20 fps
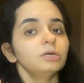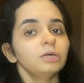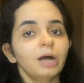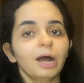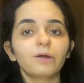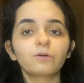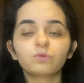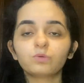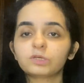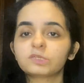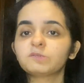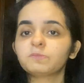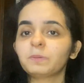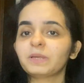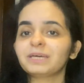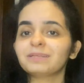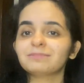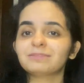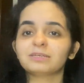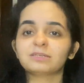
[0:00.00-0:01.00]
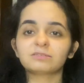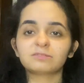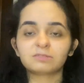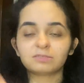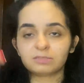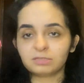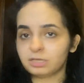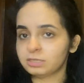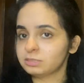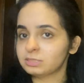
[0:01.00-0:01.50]
how to explain
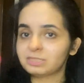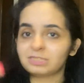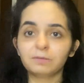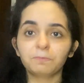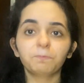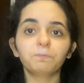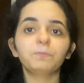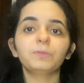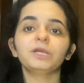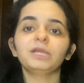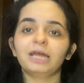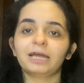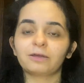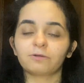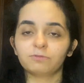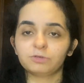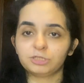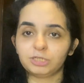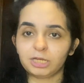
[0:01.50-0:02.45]
things in simple language.